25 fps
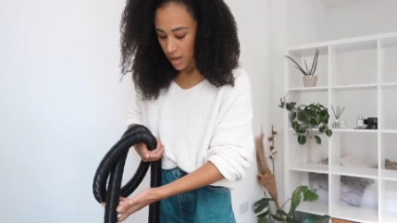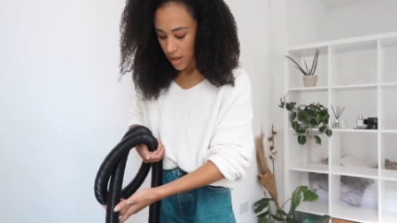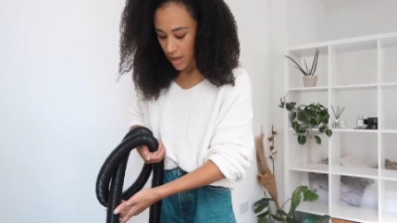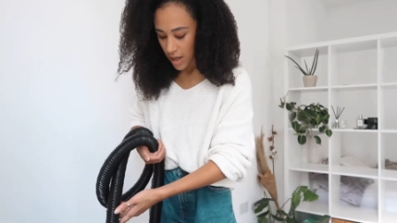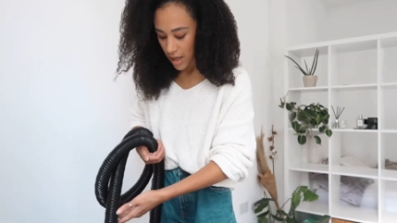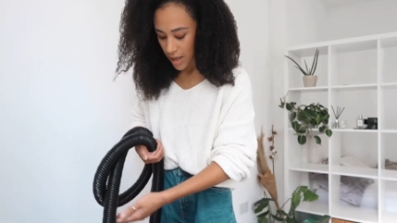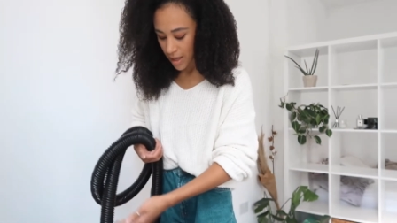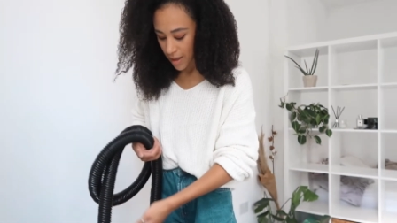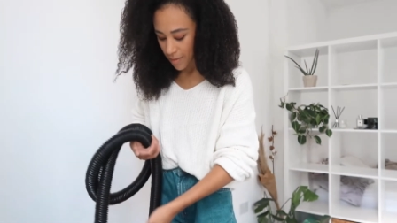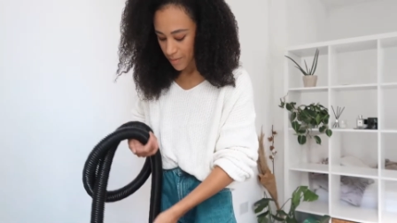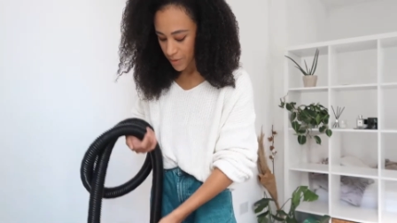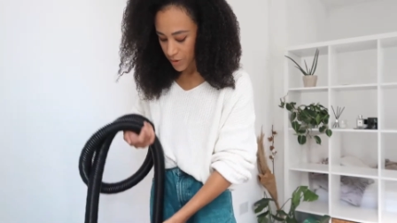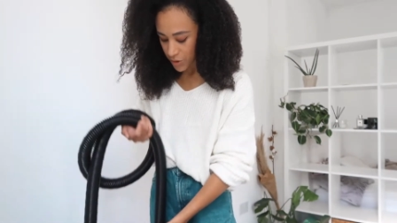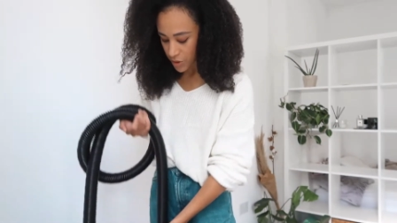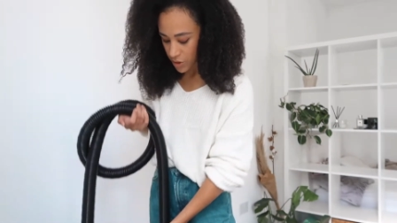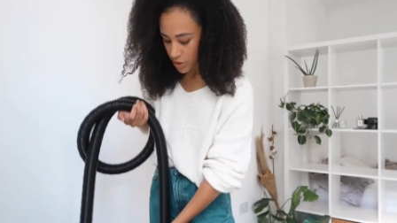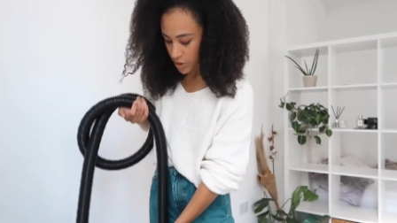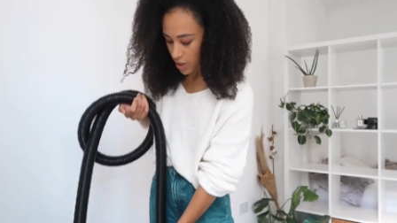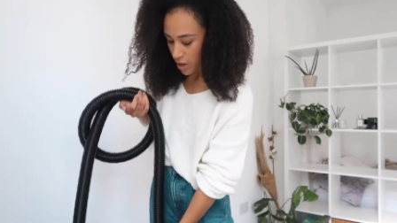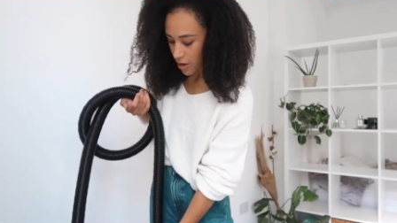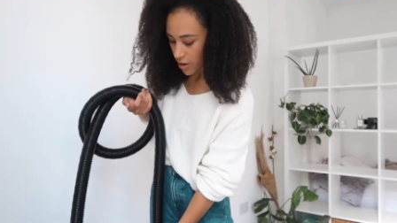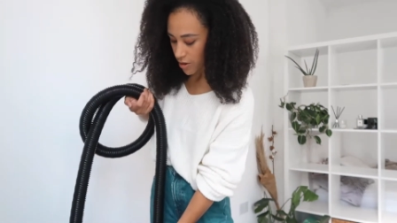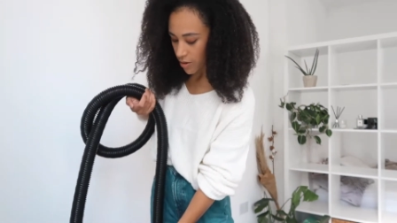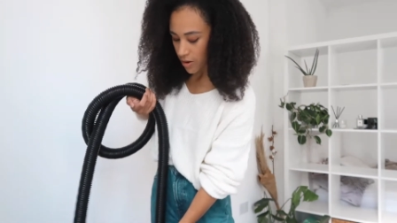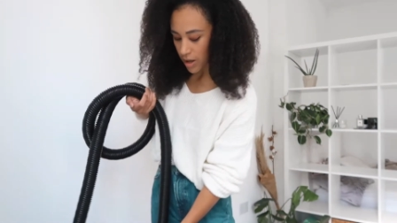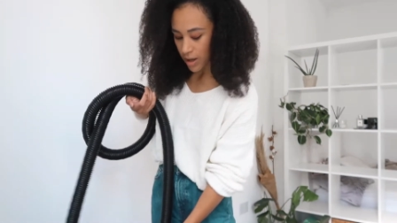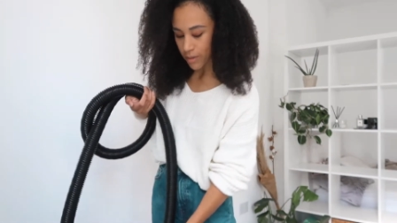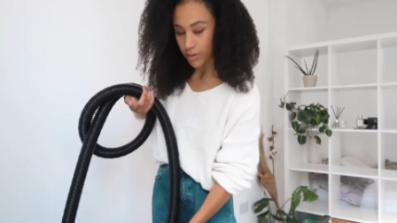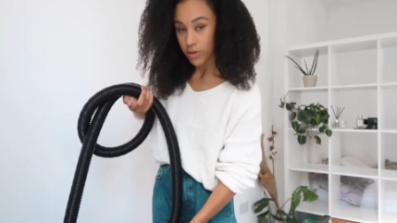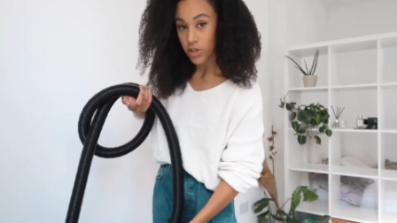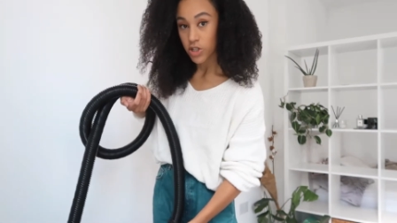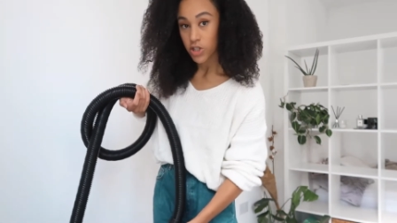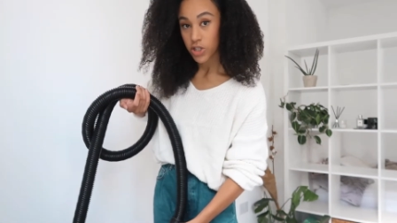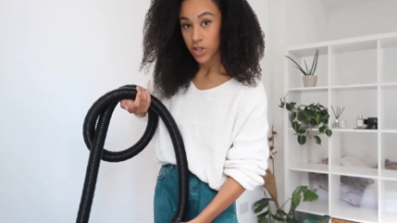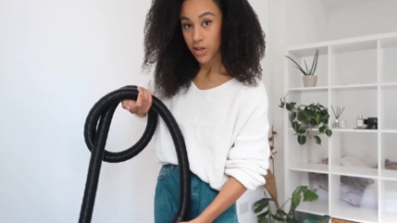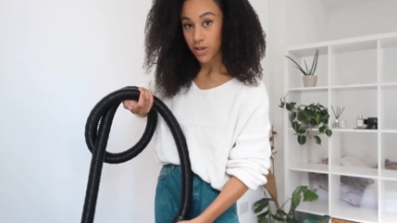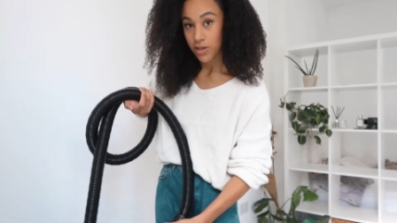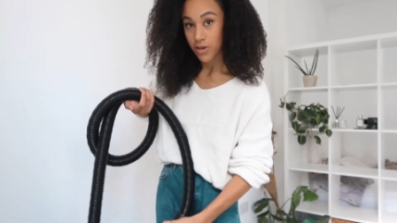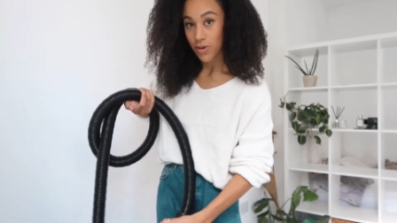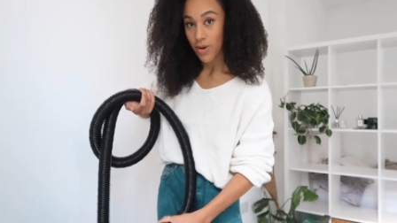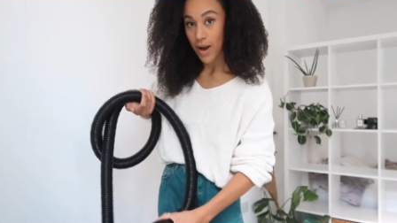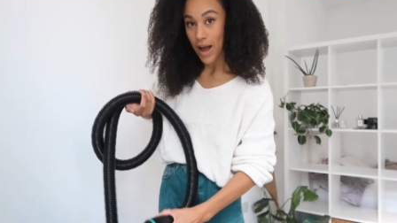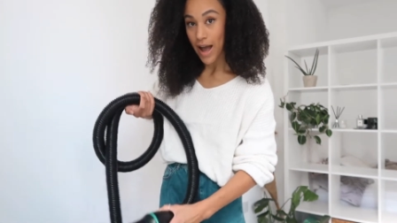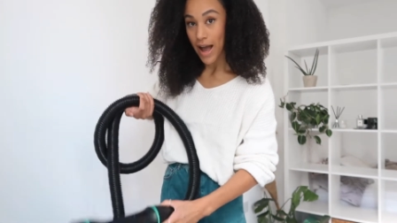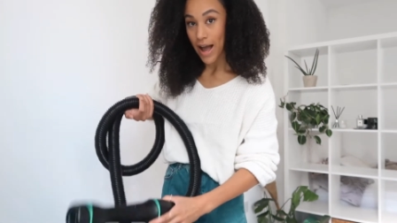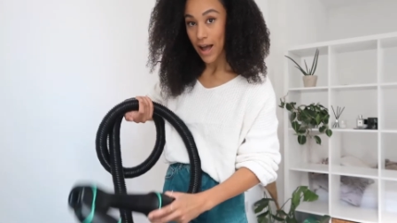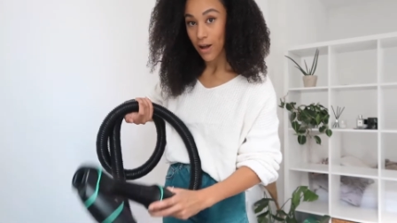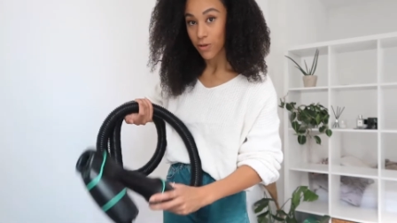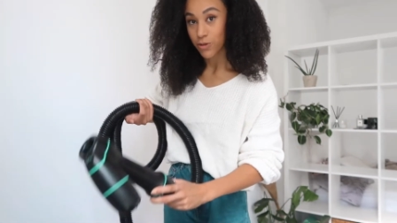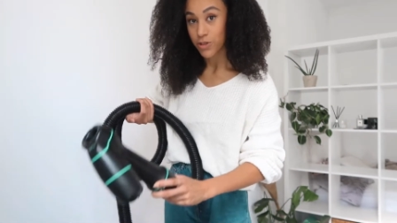Um, so I'm gonna show you
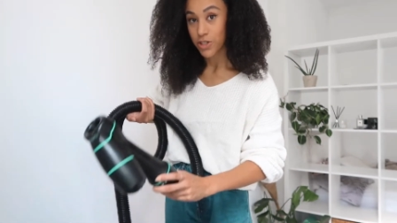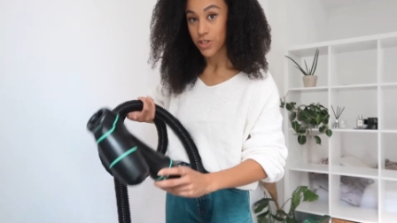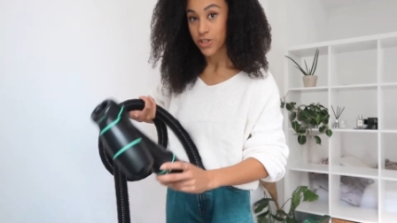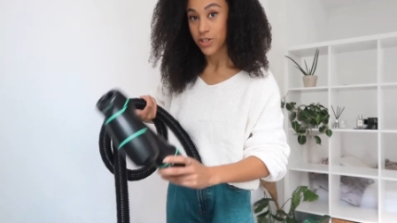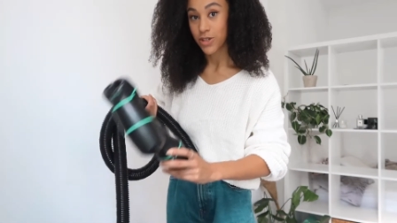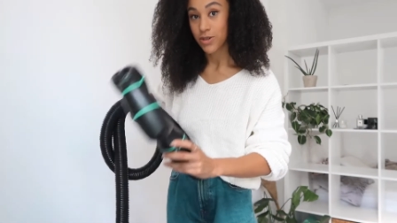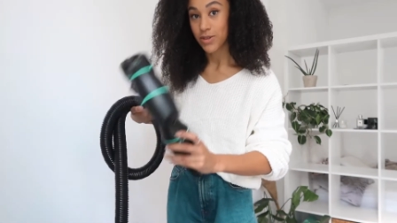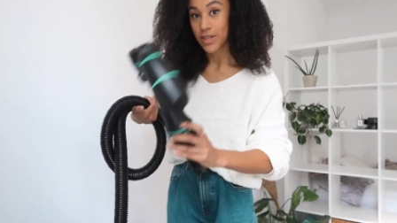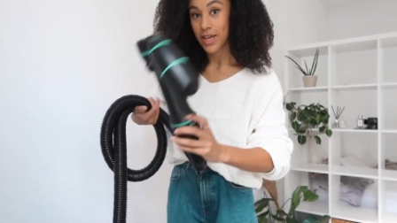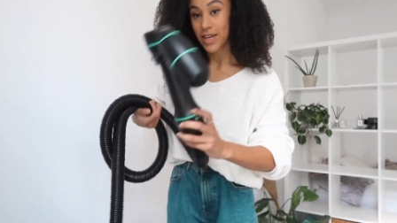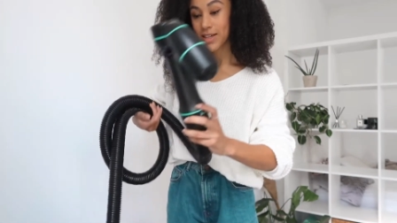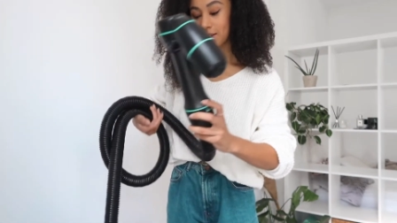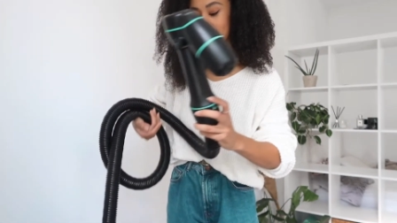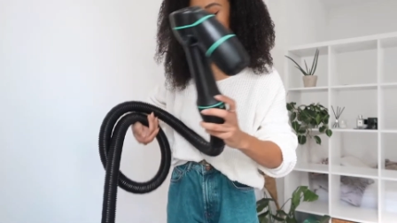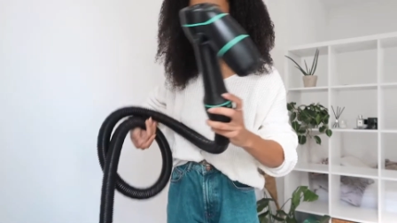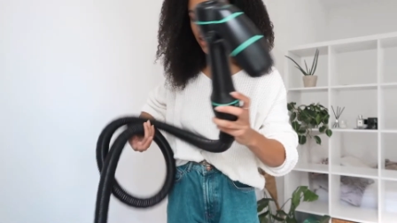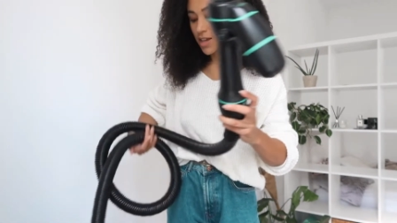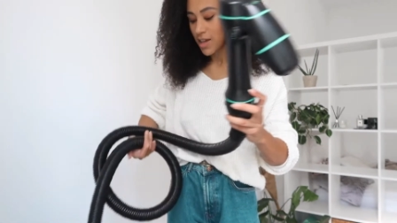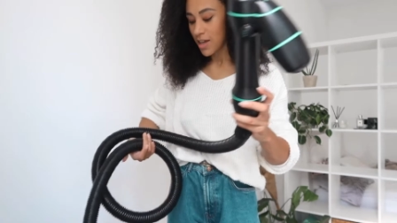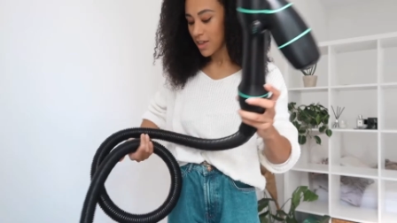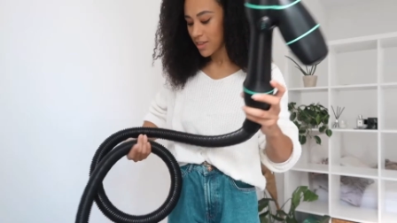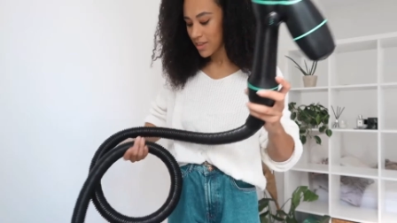how to do this.